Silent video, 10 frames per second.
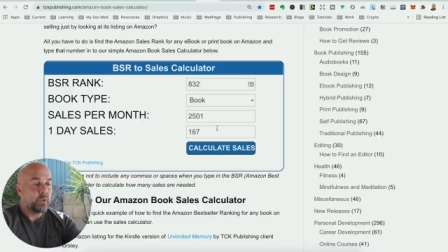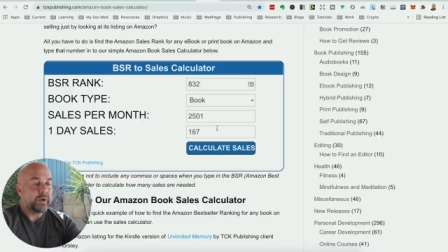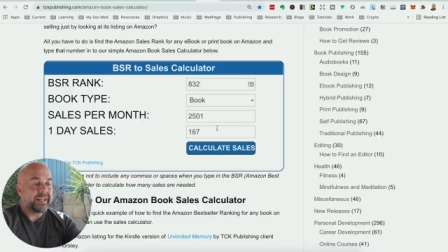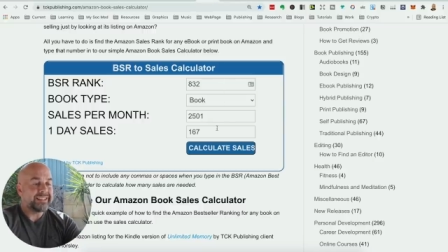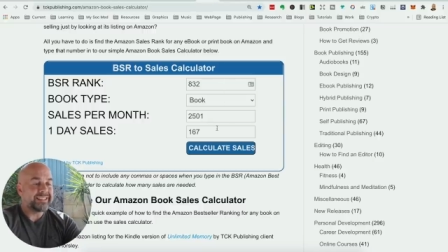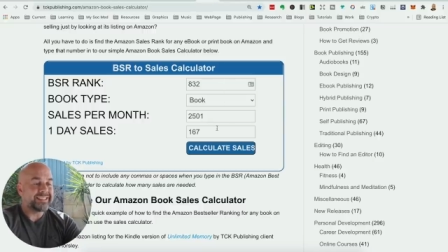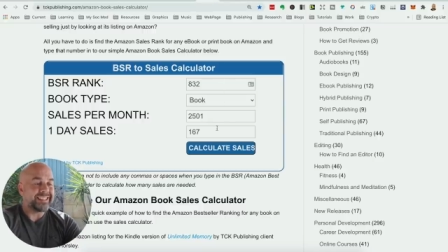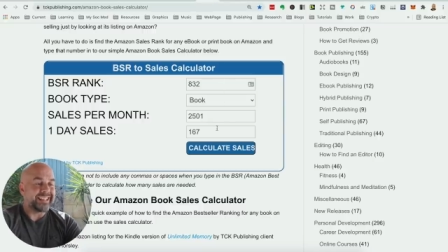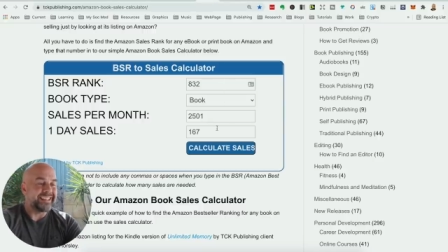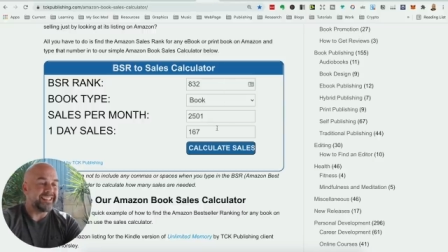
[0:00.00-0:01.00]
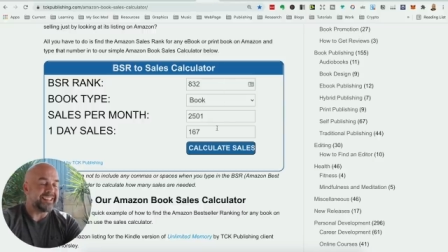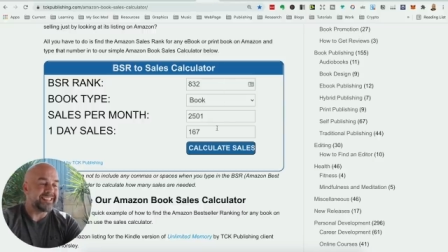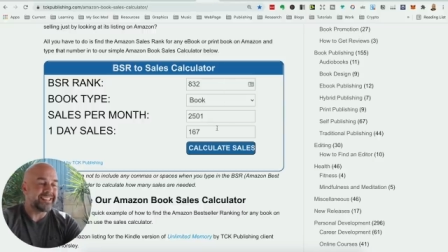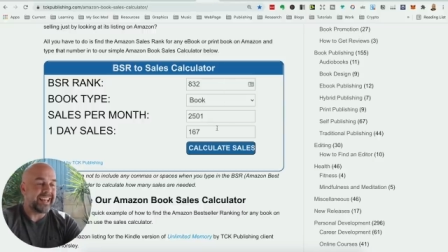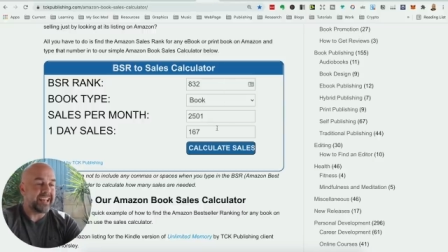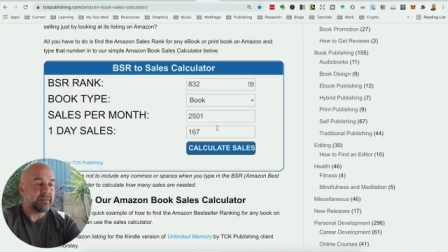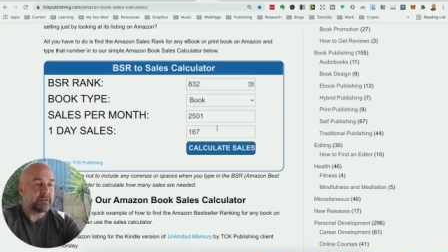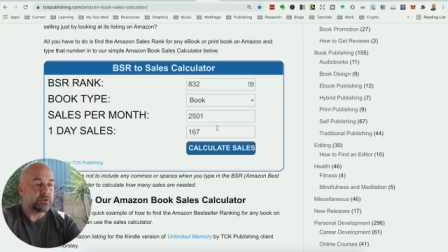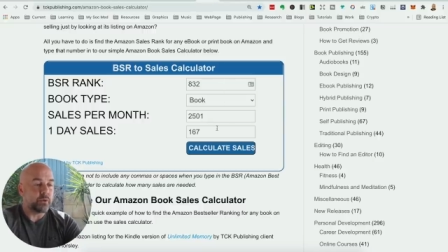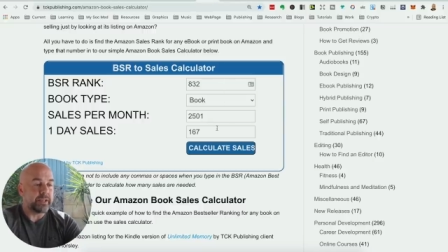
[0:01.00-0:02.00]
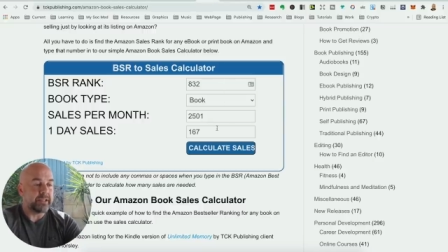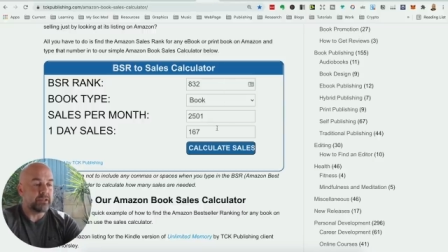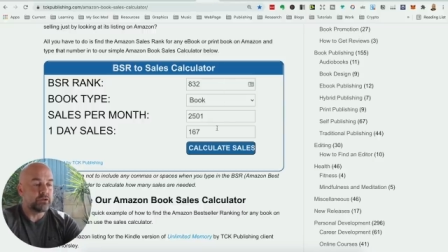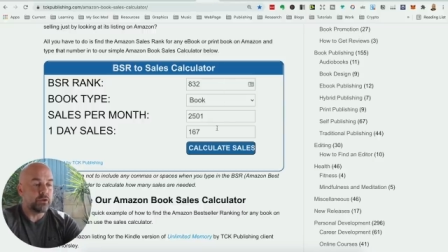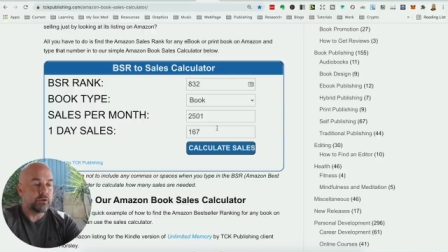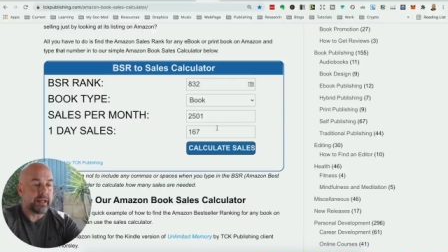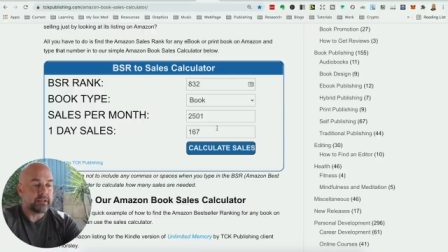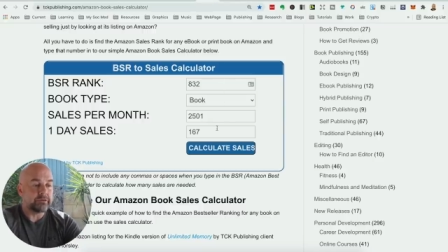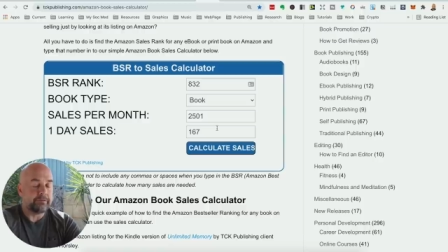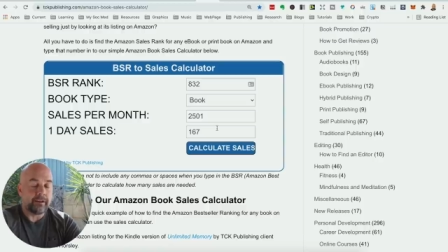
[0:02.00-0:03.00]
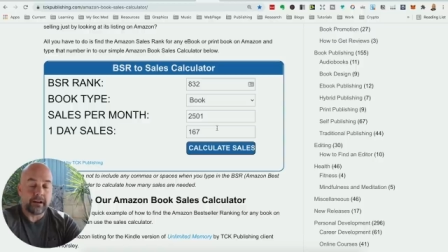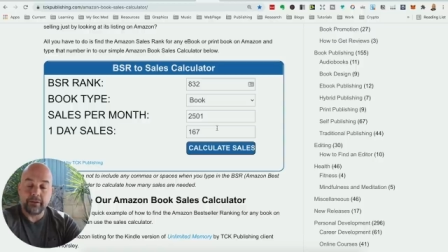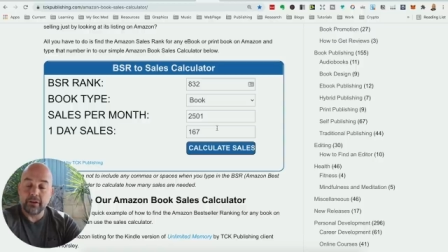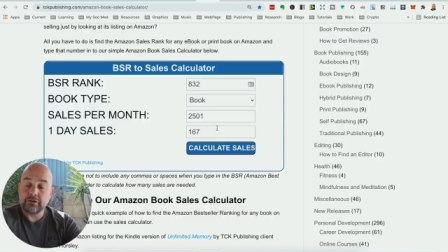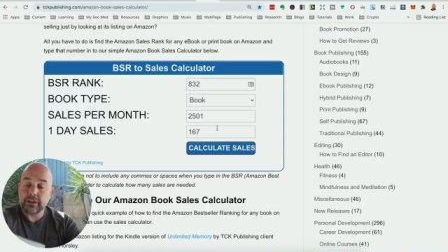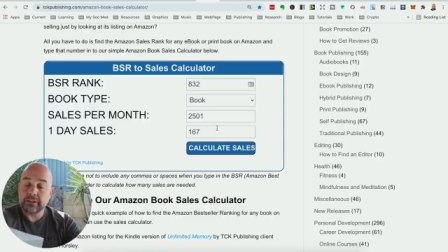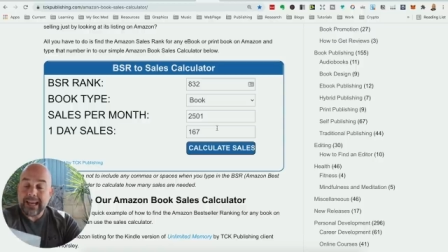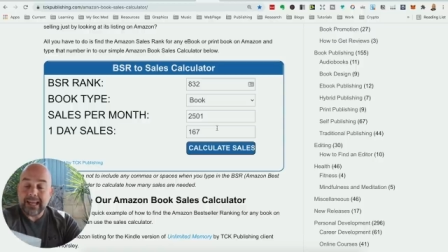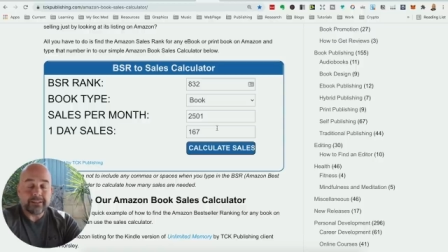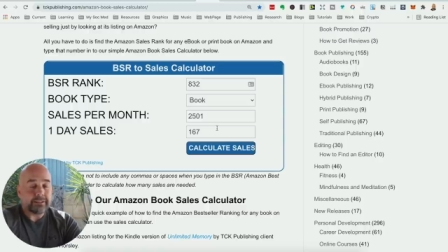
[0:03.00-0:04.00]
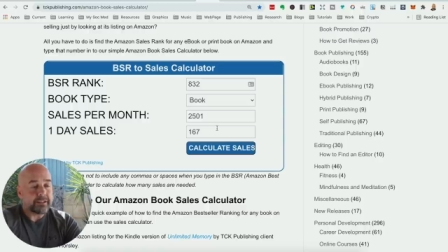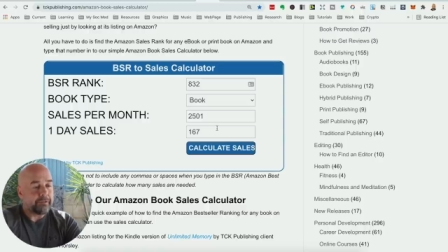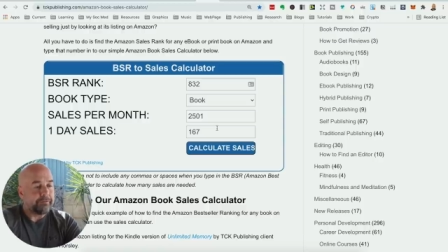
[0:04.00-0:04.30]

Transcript: we can see that it's selling between 2,500 and